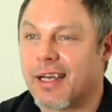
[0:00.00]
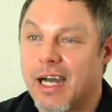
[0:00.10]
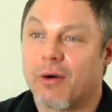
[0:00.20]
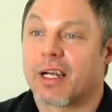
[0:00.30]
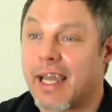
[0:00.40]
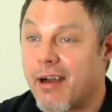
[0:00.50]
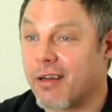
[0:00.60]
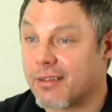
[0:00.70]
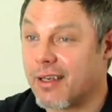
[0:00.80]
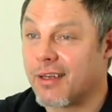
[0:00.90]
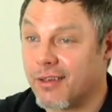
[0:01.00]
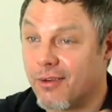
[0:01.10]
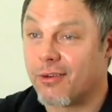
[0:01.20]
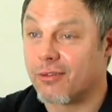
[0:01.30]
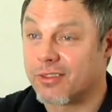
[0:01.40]
our character,
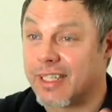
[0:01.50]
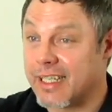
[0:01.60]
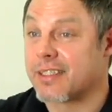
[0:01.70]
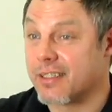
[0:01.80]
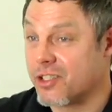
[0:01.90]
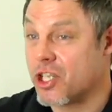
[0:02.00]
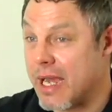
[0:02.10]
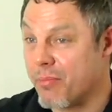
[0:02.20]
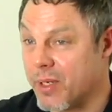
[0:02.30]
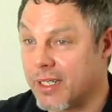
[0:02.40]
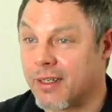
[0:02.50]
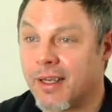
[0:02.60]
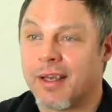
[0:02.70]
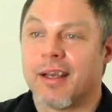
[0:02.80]
or destined champion,